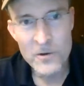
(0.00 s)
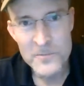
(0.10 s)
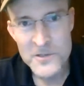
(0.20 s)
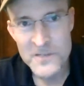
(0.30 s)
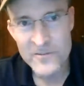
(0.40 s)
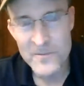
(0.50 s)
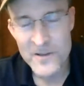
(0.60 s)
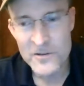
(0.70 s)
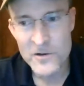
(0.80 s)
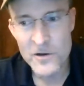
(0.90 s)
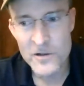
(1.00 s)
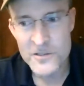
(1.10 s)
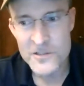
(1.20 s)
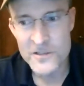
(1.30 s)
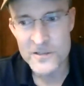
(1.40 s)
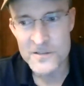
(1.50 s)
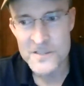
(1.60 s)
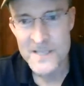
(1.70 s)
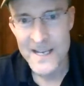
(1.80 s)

music from other cultures